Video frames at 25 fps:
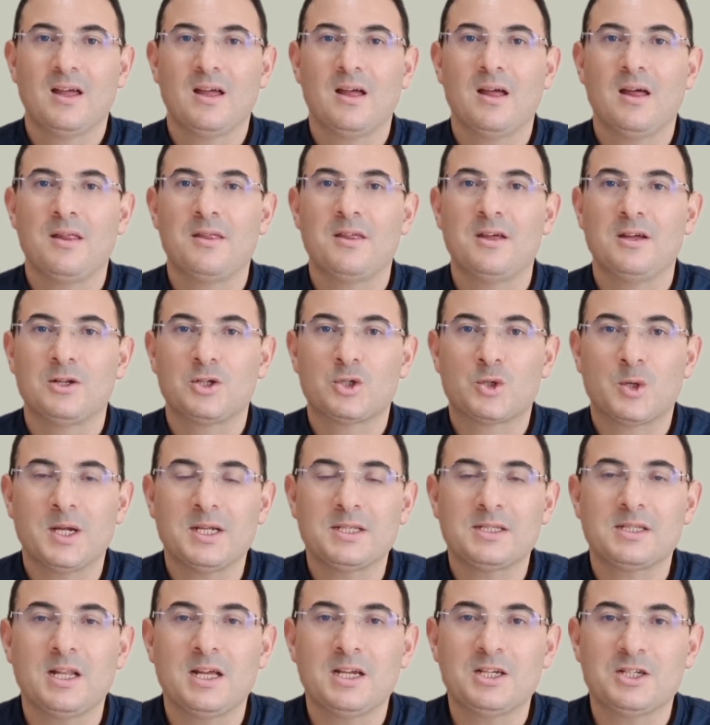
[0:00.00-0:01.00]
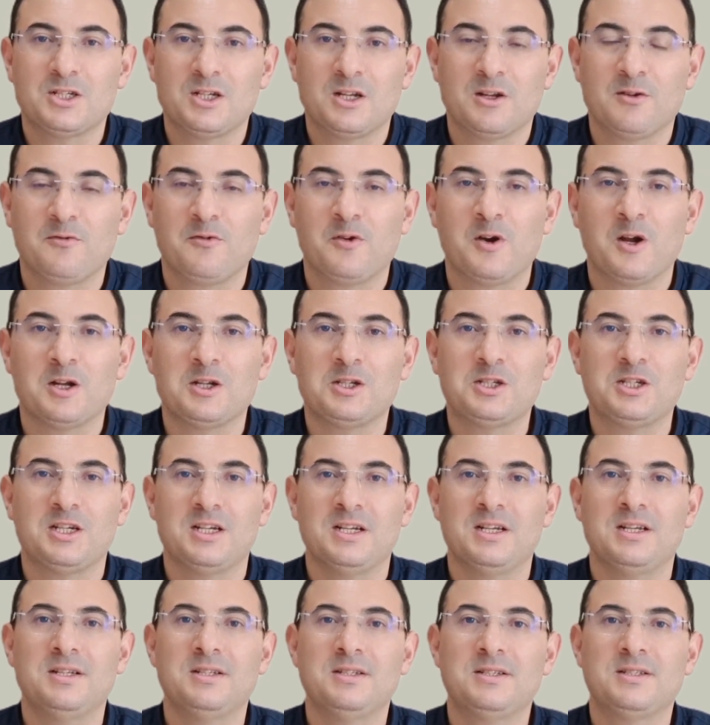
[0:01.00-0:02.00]
The translation in French
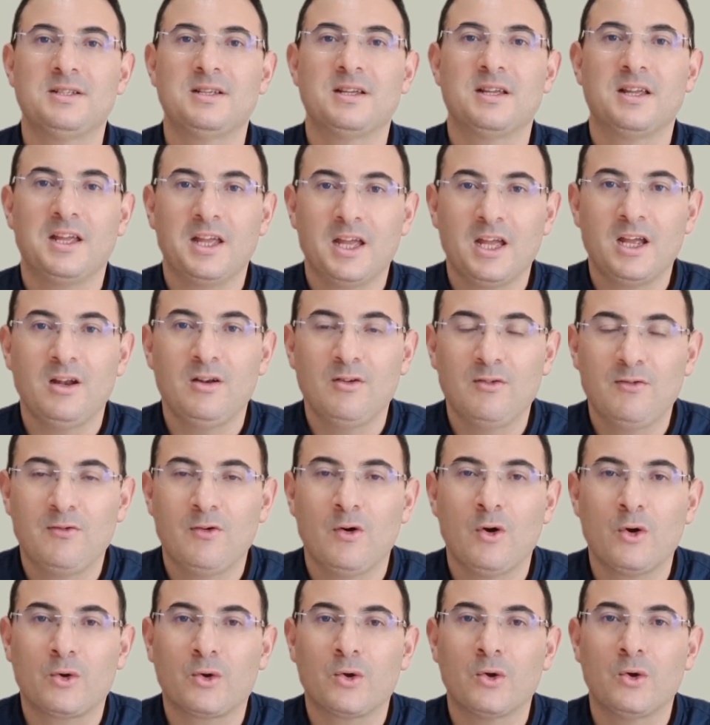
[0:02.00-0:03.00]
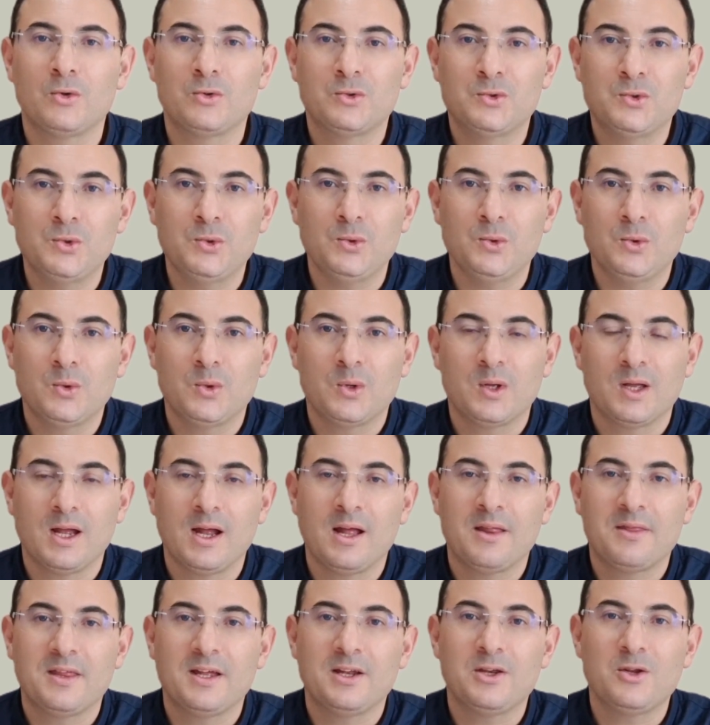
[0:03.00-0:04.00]
is il faut que tu,
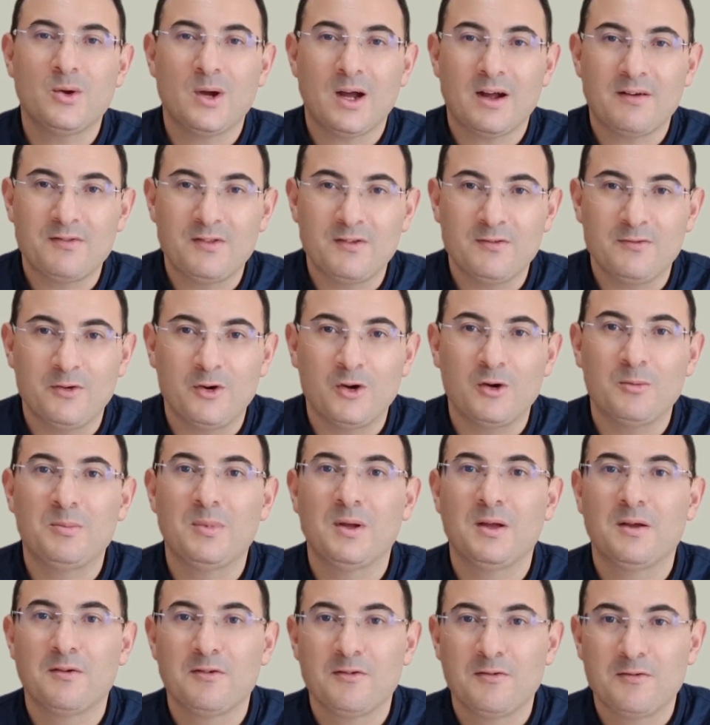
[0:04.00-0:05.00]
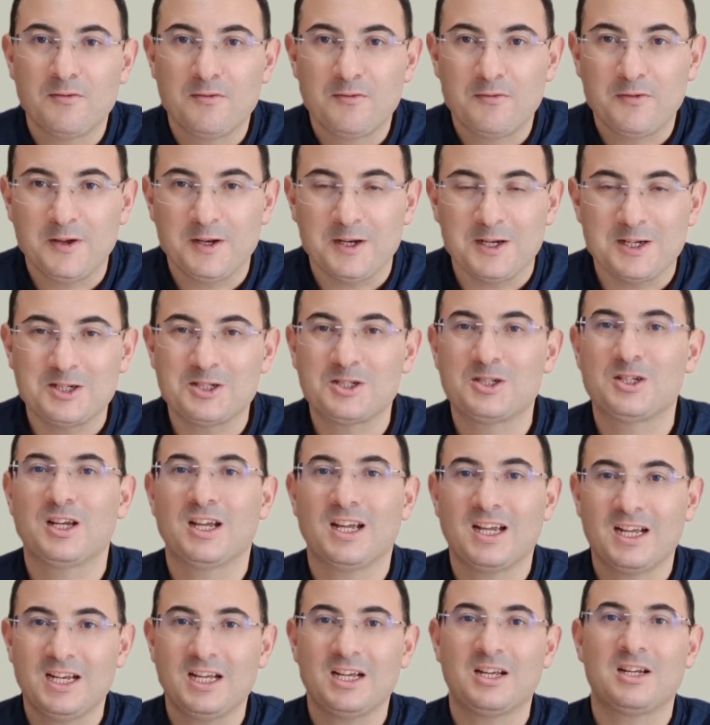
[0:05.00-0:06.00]
and then you have the verb finish.
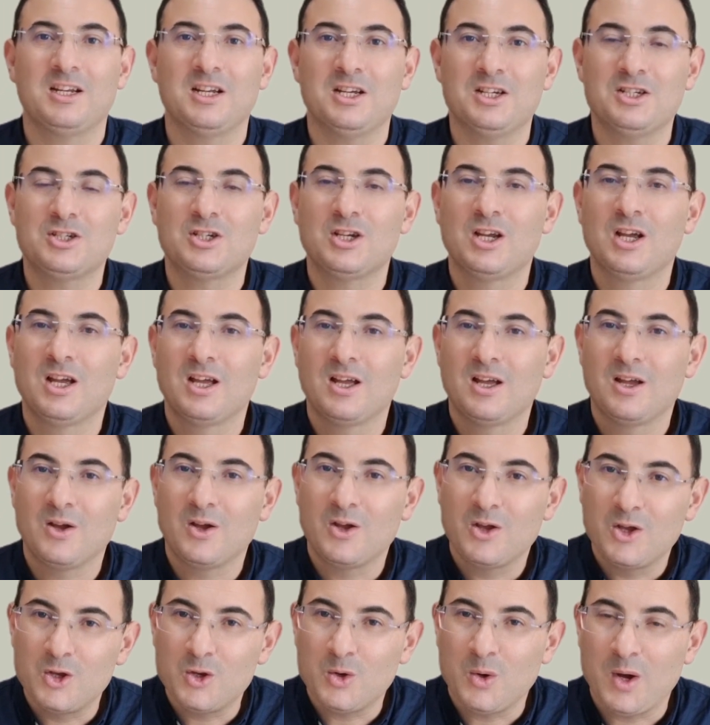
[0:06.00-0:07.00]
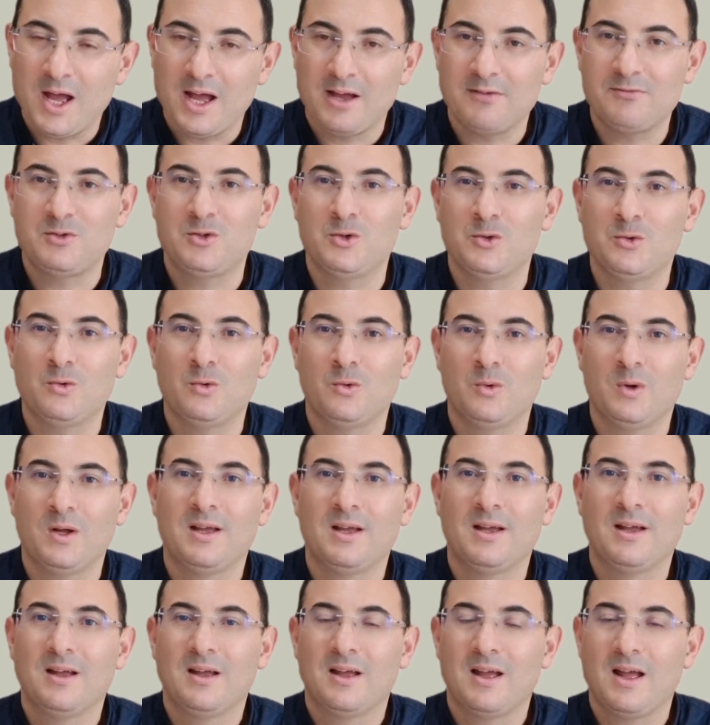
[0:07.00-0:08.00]
In English, you have to,
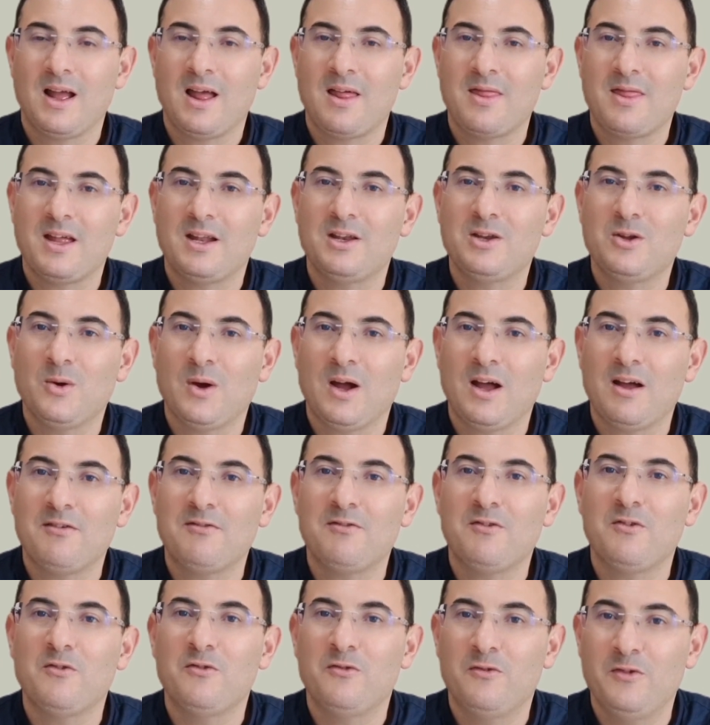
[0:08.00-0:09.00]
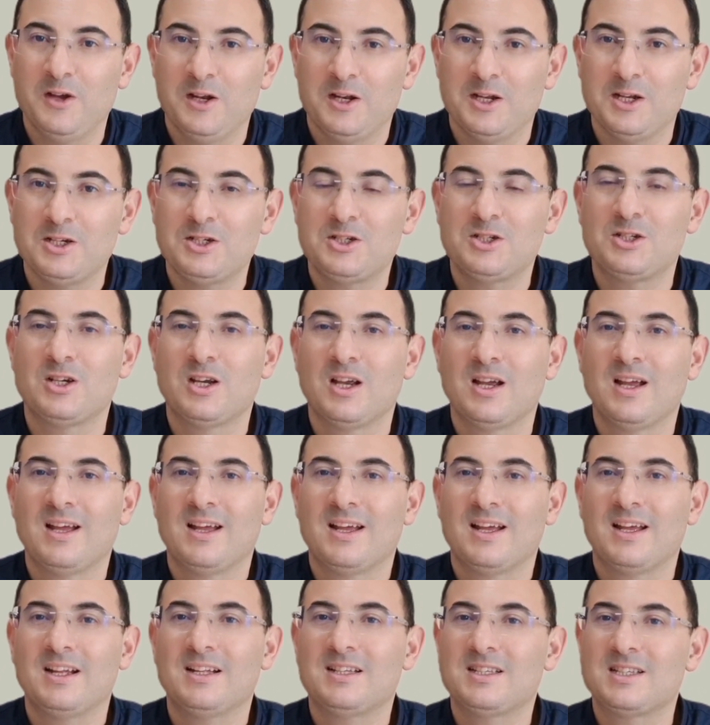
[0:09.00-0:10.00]
and then you have finish.
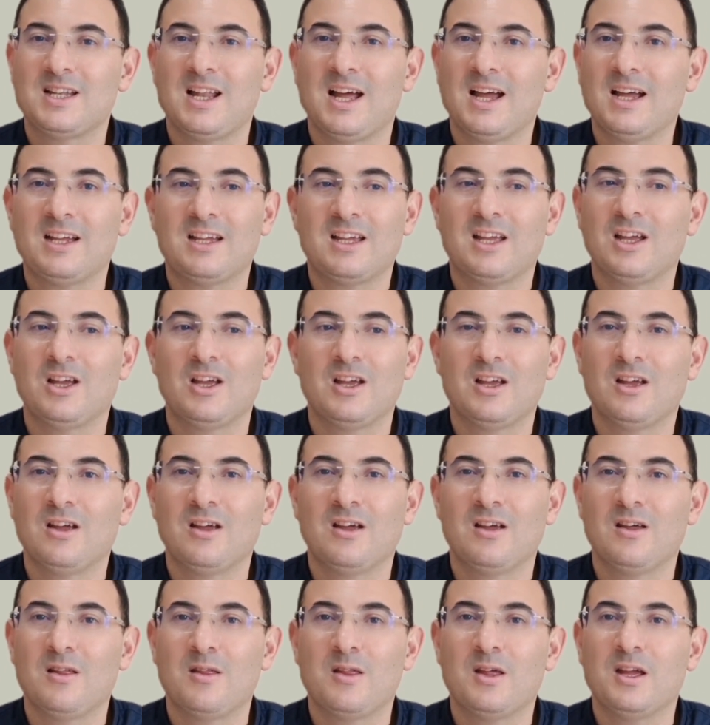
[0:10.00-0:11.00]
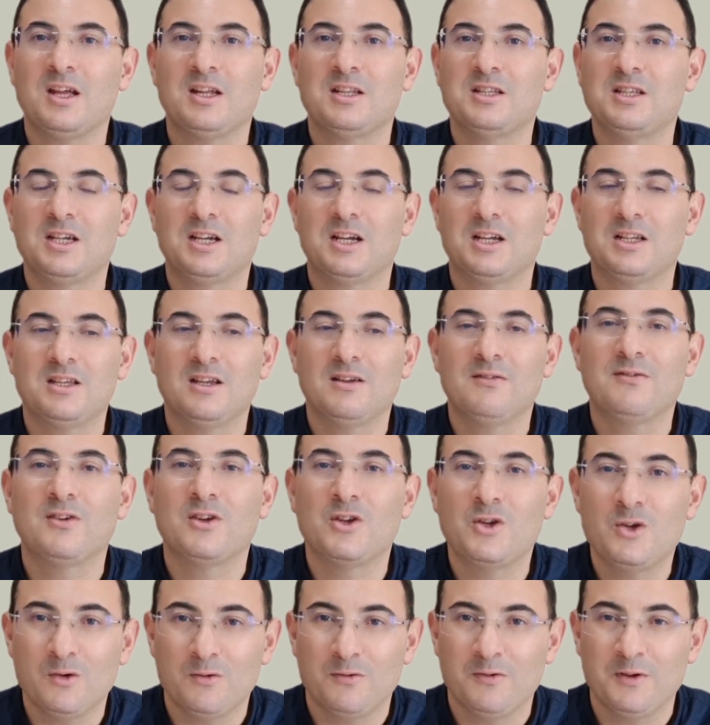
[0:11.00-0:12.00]
It's like the indicative
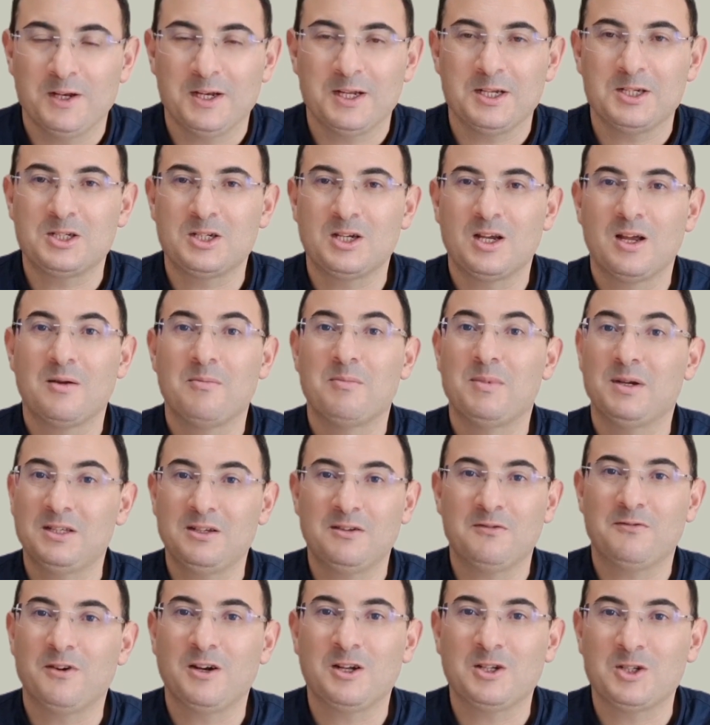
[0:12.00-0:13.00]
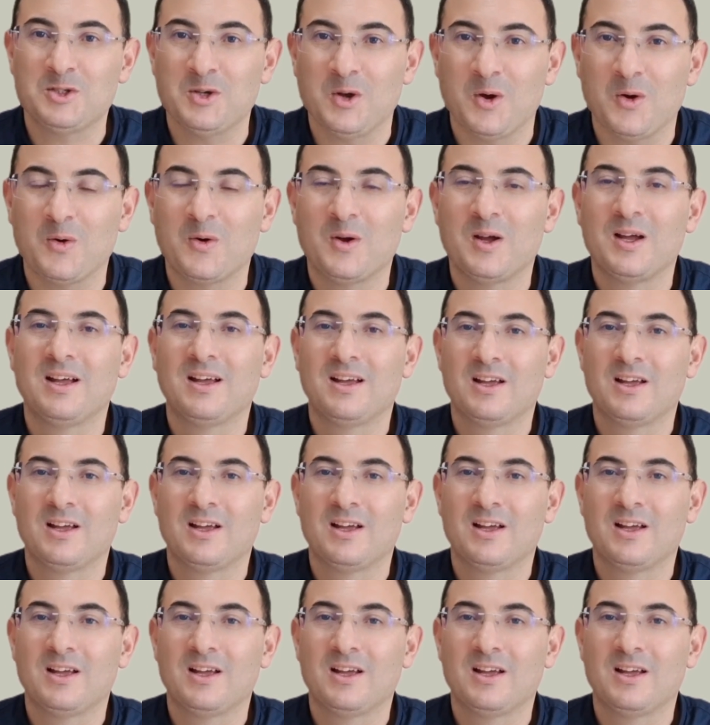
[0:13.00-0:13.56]
you finish. But in French, no.